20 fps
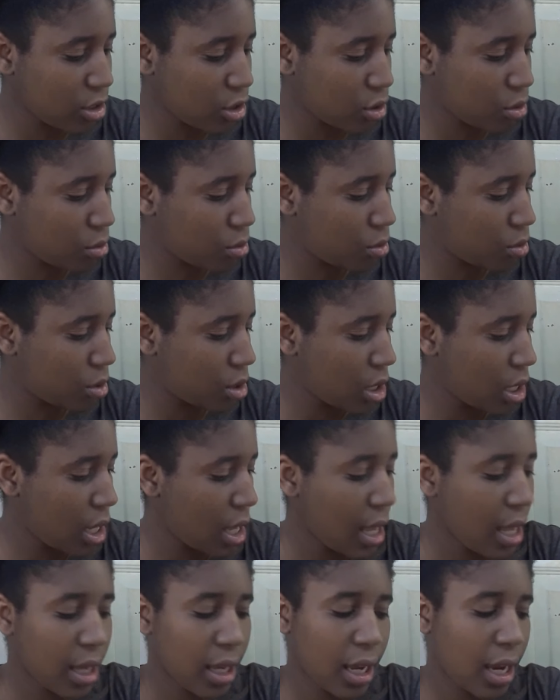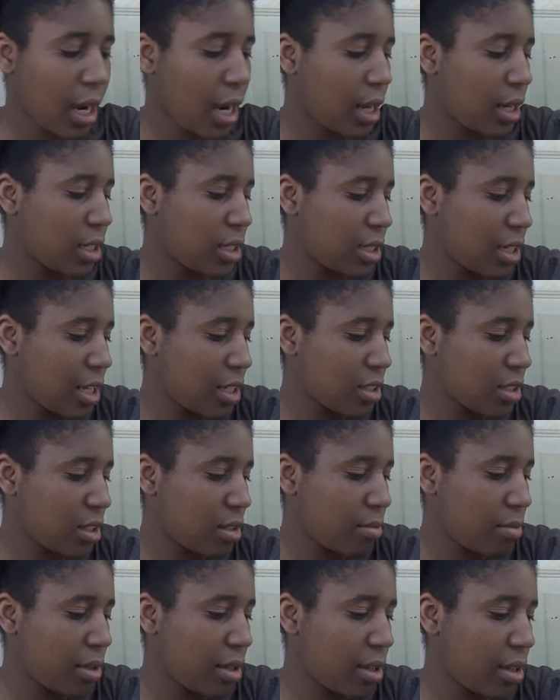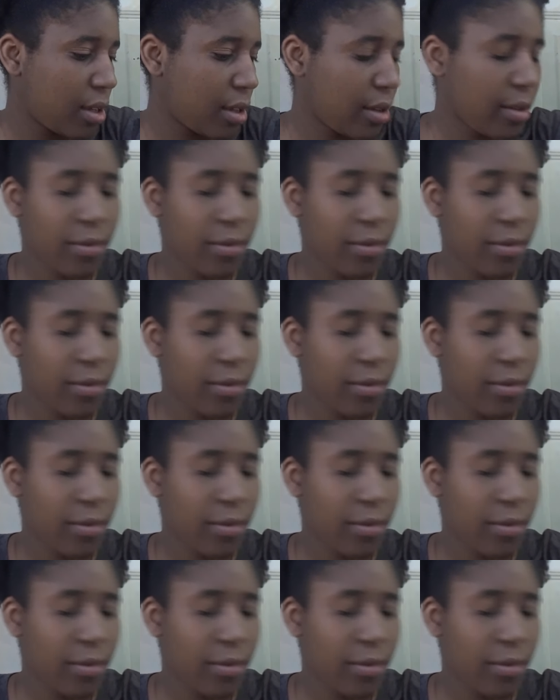soon, and today's gonna be